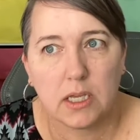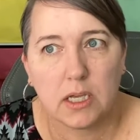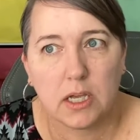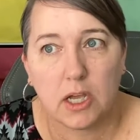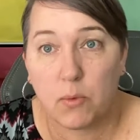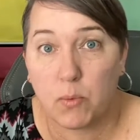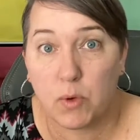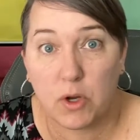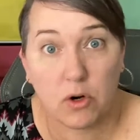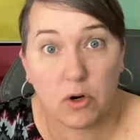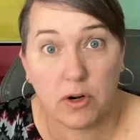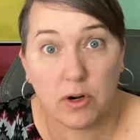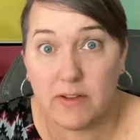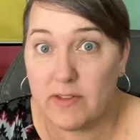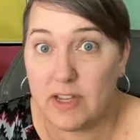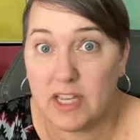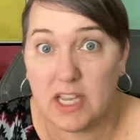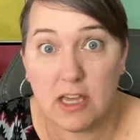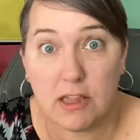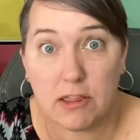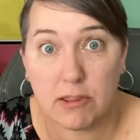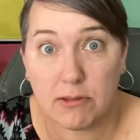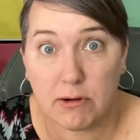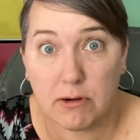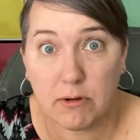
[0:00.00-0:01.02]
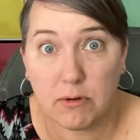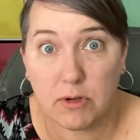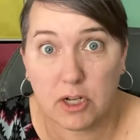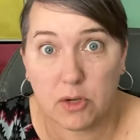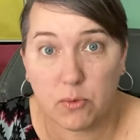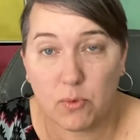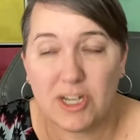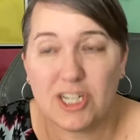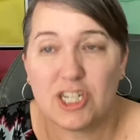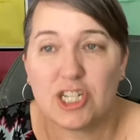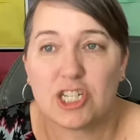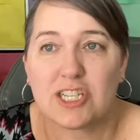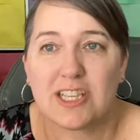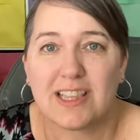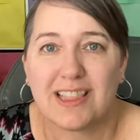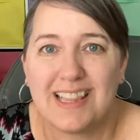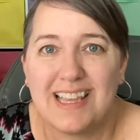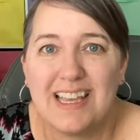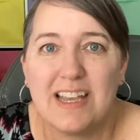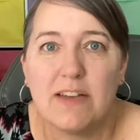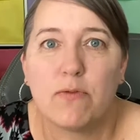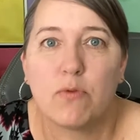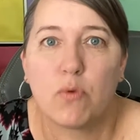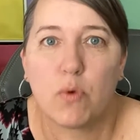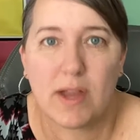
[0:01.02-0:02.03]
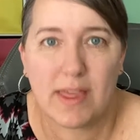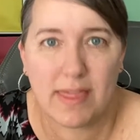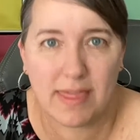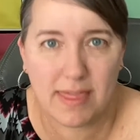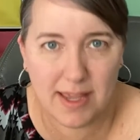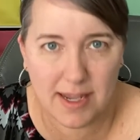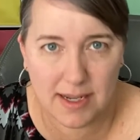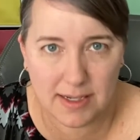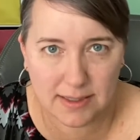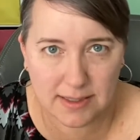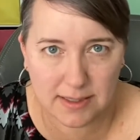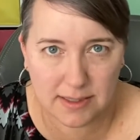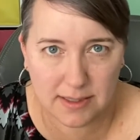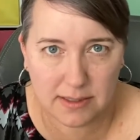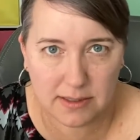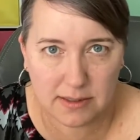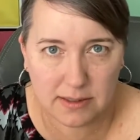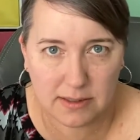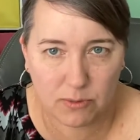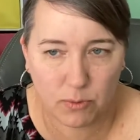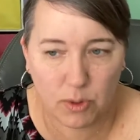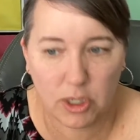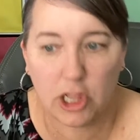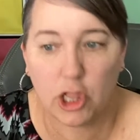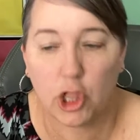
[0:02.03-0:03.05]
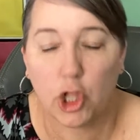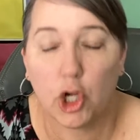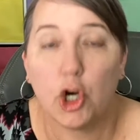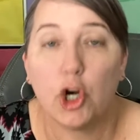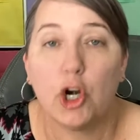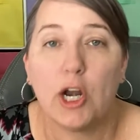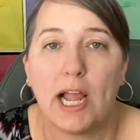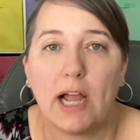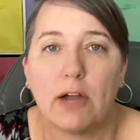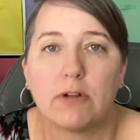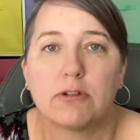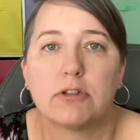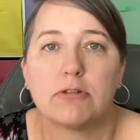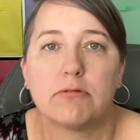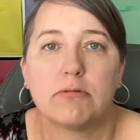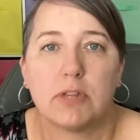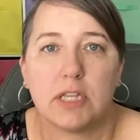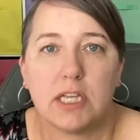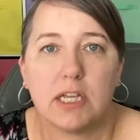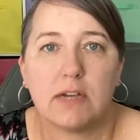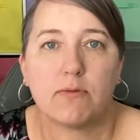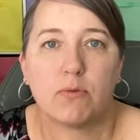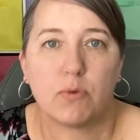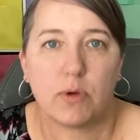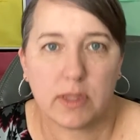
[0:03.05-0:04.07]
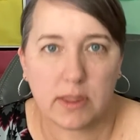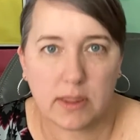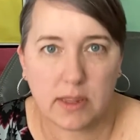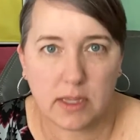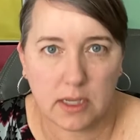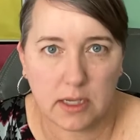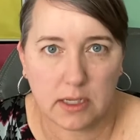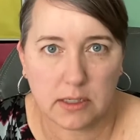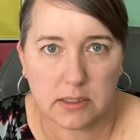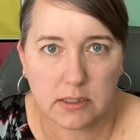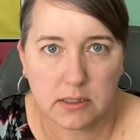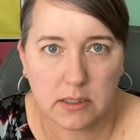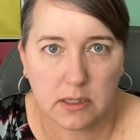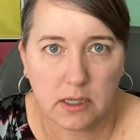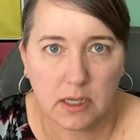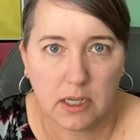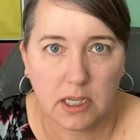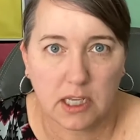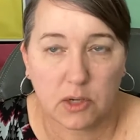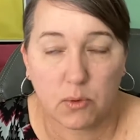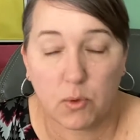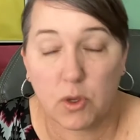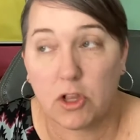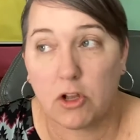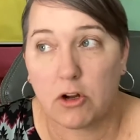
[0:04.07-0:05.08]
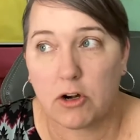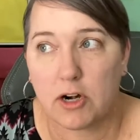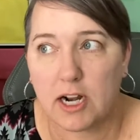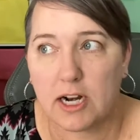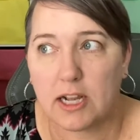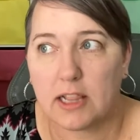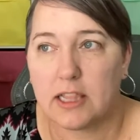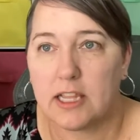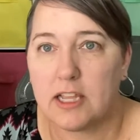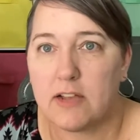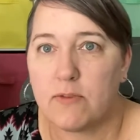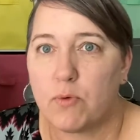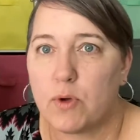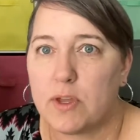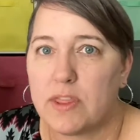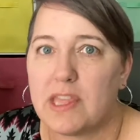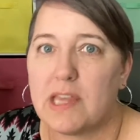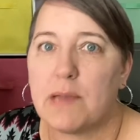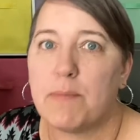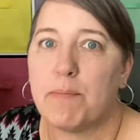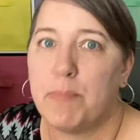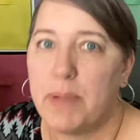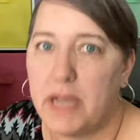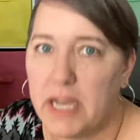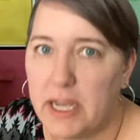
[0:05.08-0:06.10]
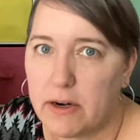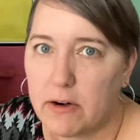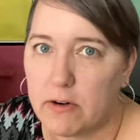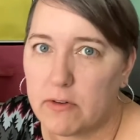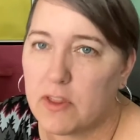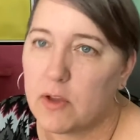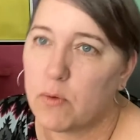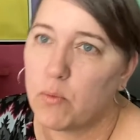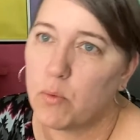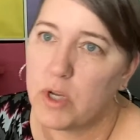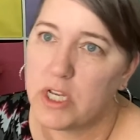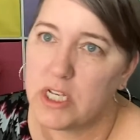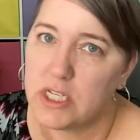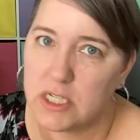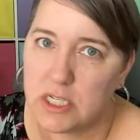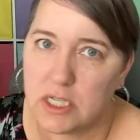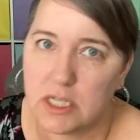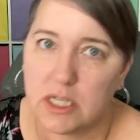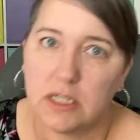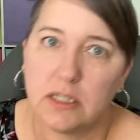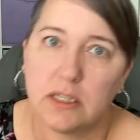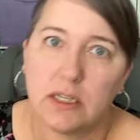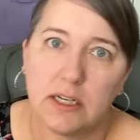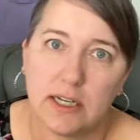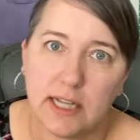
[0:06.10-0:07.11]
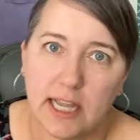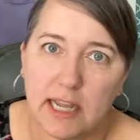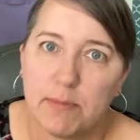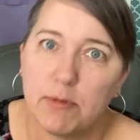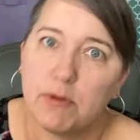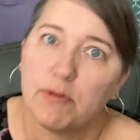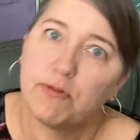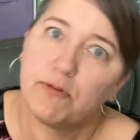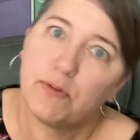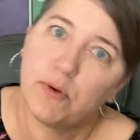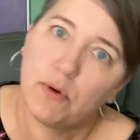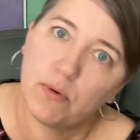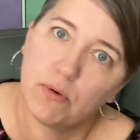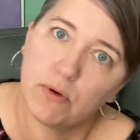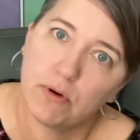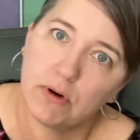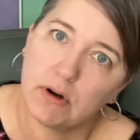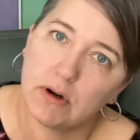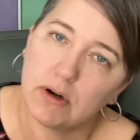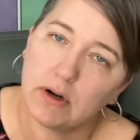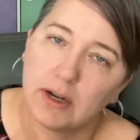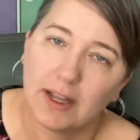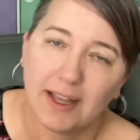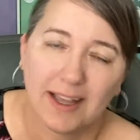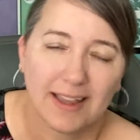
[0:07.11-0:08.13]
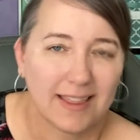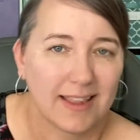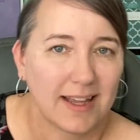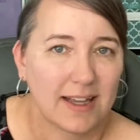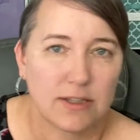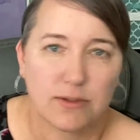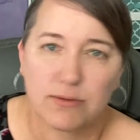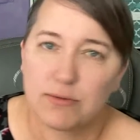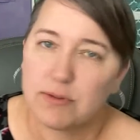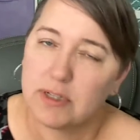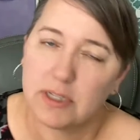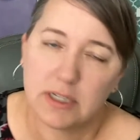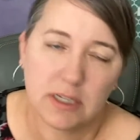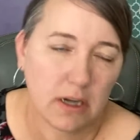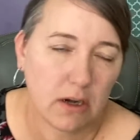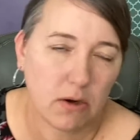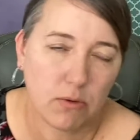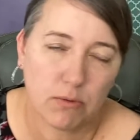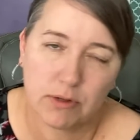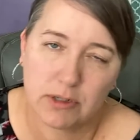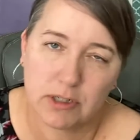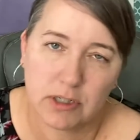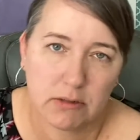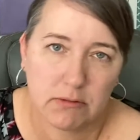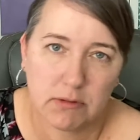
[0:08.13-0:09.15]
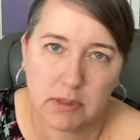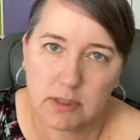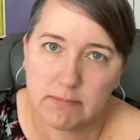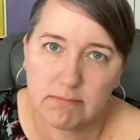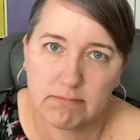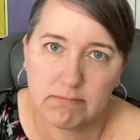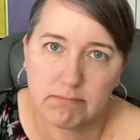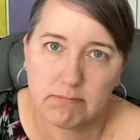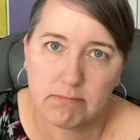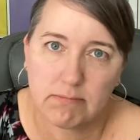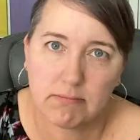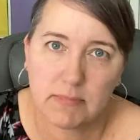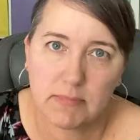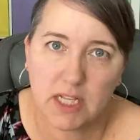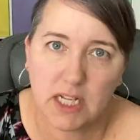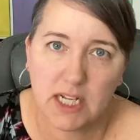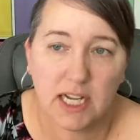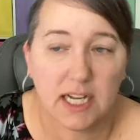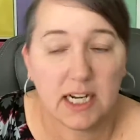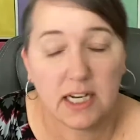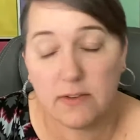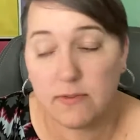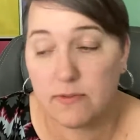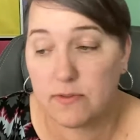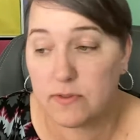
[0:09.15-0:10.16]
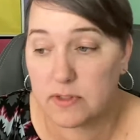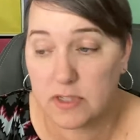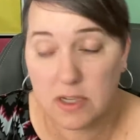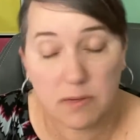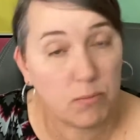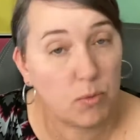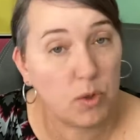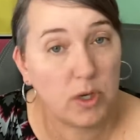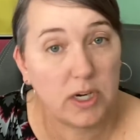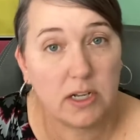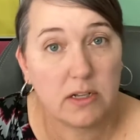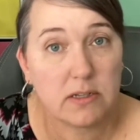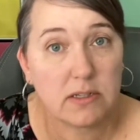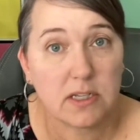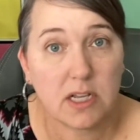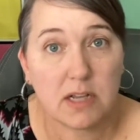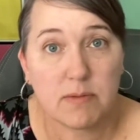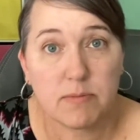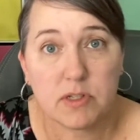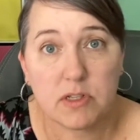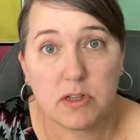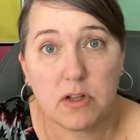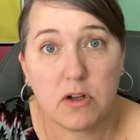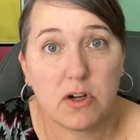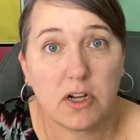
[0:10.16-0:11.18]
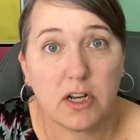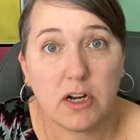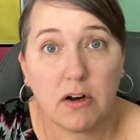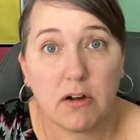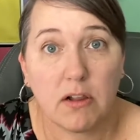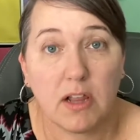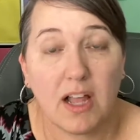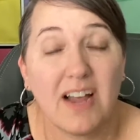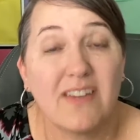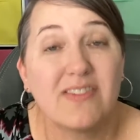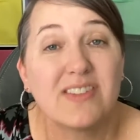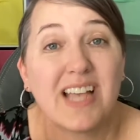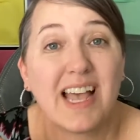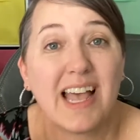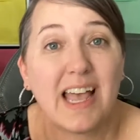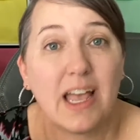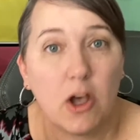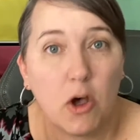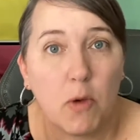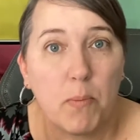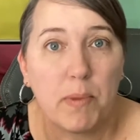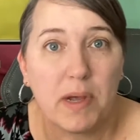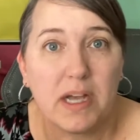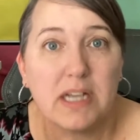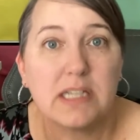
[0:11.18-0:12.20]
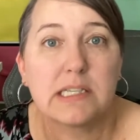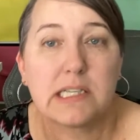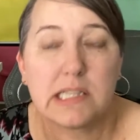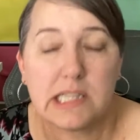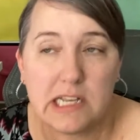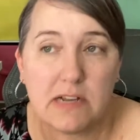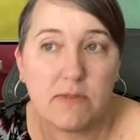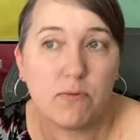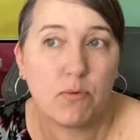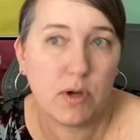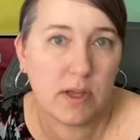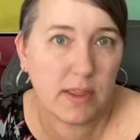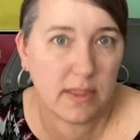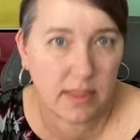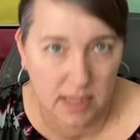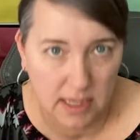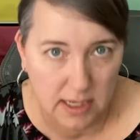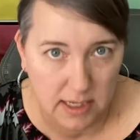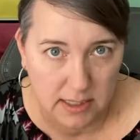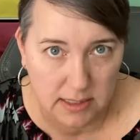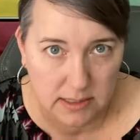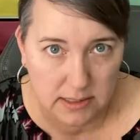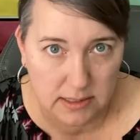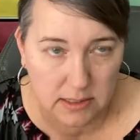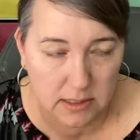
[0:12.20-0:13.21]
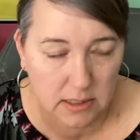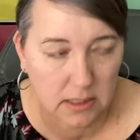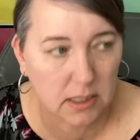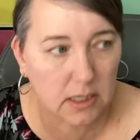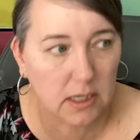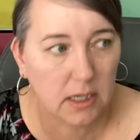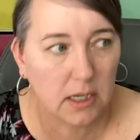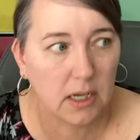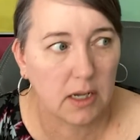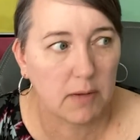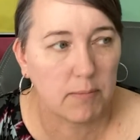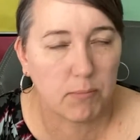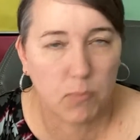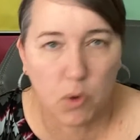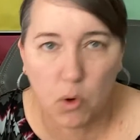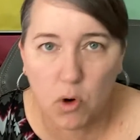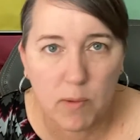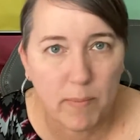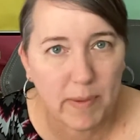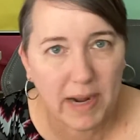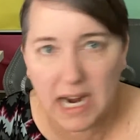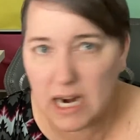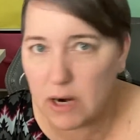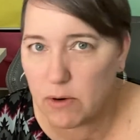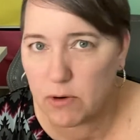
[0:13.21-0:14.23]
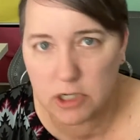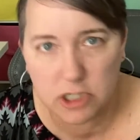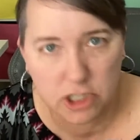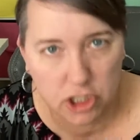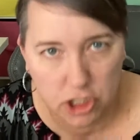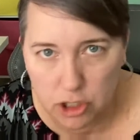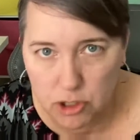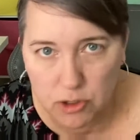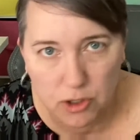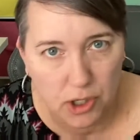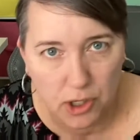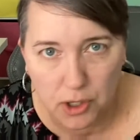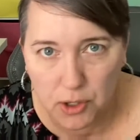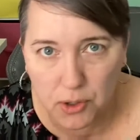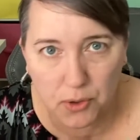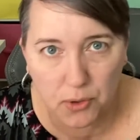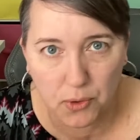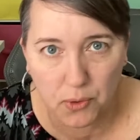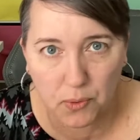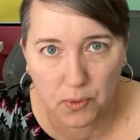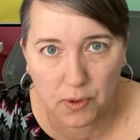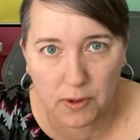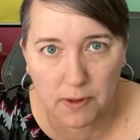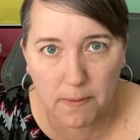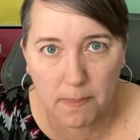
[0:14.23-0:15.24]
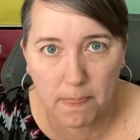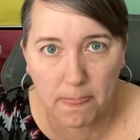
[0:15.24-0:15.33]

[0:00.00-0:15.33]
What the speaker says: don't even get through it. We just live with it. We learn how to live with it. We learn how to live with it better than we did the day before. That's really all we're doing. And if someone else comes along in our life to help us live with it, more power to you.